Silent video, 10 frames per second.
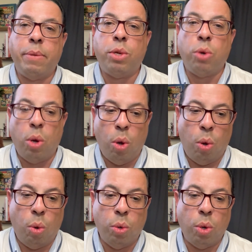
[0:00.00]

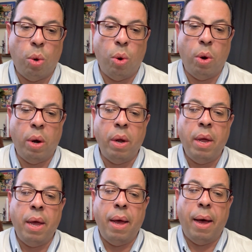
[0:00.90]
stronghold or
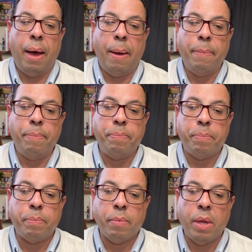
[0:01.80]

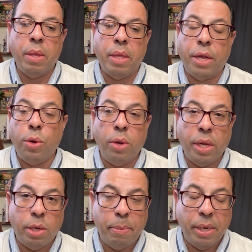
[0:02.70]
that you
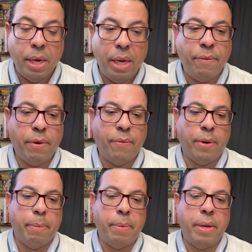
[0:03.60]
need to be delivered
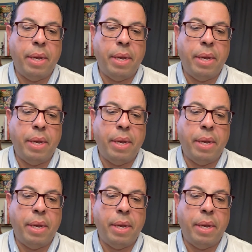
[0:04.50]
from.